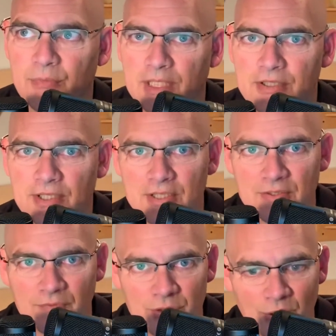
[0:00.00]
Many studies
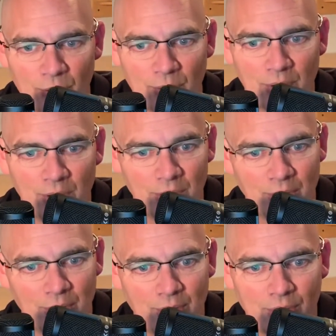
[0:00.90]
have shown
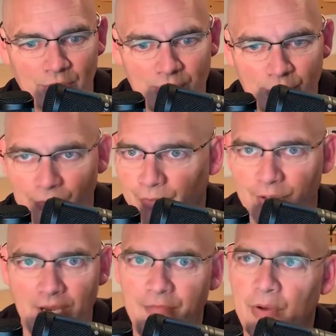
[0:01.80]
that they
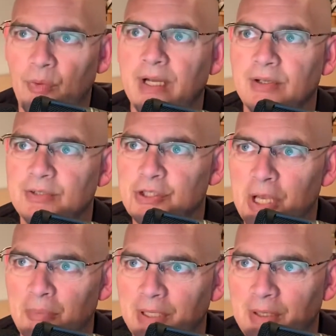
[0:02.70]
prefer everyone else's
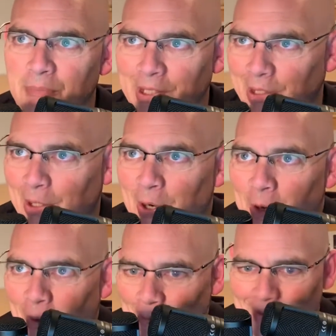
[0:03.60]
company but their
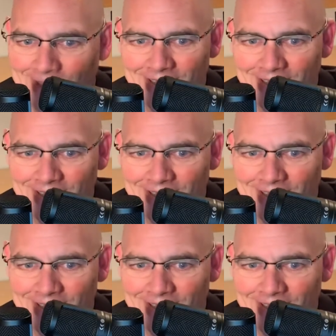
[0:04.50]
own.